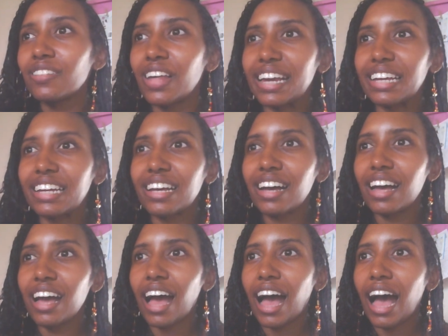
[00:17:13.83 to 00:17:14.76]
like
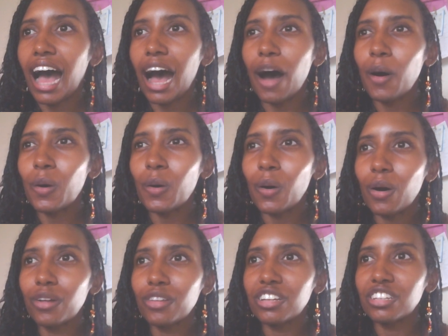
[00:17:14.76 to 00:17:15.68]
how
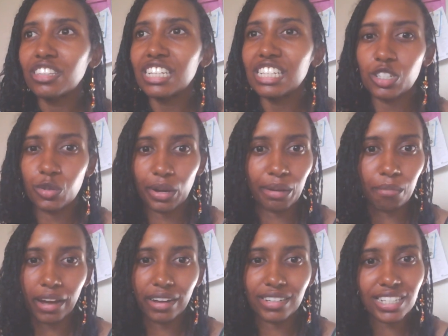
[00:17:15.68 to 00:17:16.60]
these great
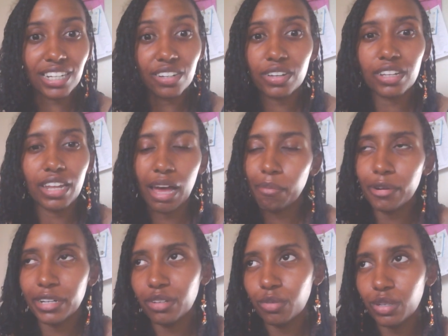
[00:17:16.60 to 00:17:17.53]
minds could have
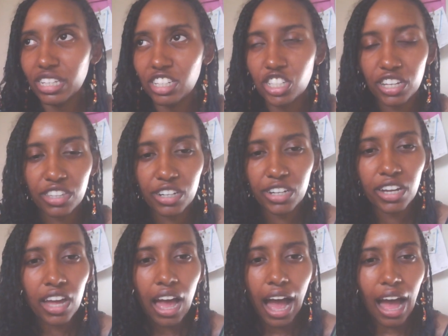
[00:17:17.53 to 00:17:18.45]
collaborated with each other.
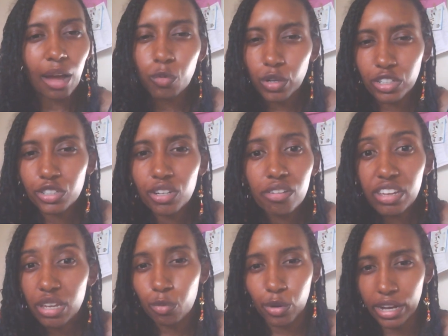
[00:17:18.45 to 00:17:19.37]
I wonder if
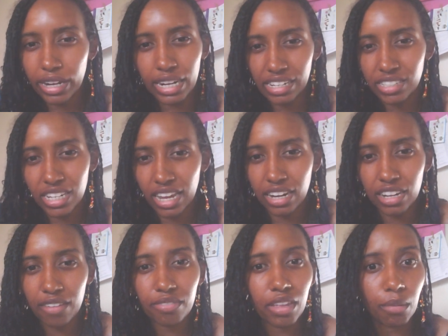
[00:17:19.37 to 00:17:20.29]
he ran into
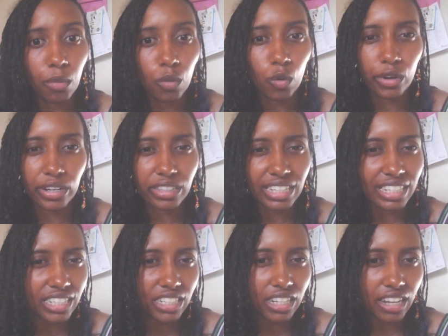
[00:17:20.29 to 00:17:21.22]
any of them, or at
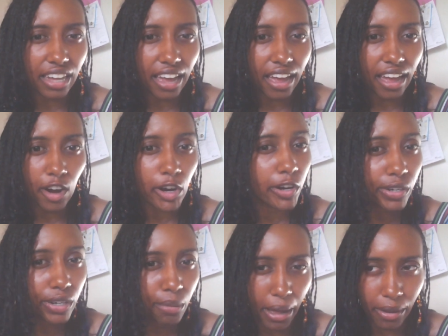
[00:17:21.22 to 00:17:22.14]
least
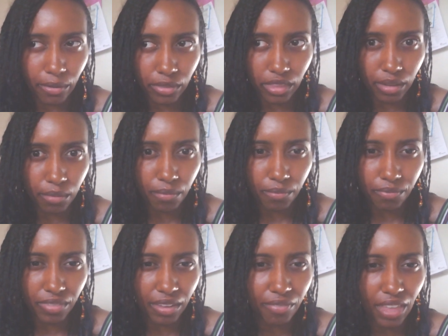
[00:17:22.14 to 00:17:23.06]
heard about them,
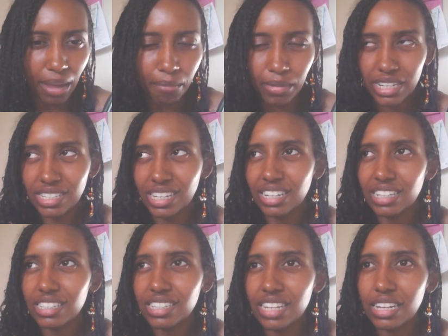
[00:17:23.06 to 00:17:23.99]
if that makes
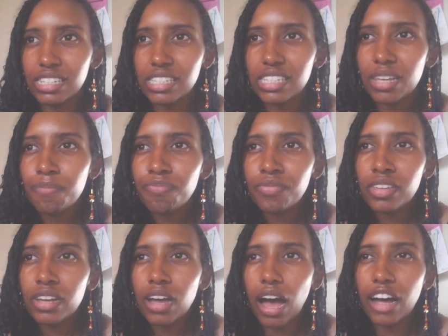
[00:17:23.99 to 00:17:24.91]
any sense.
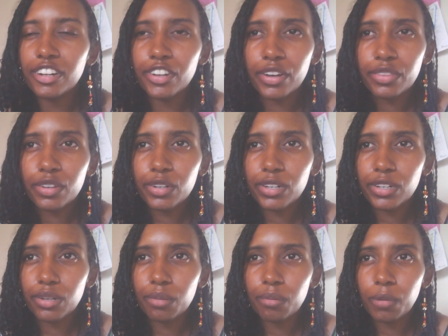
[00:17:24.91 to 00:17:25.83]

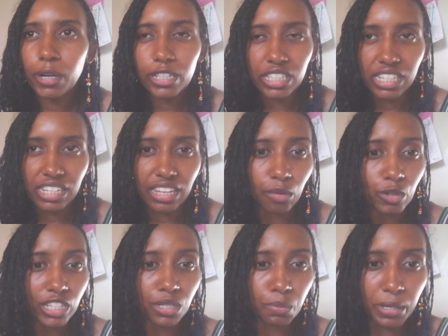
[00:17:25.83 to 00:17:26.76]
Another person that
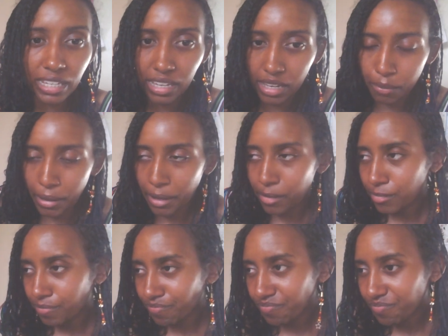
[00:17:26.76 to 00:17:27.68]
was speaking about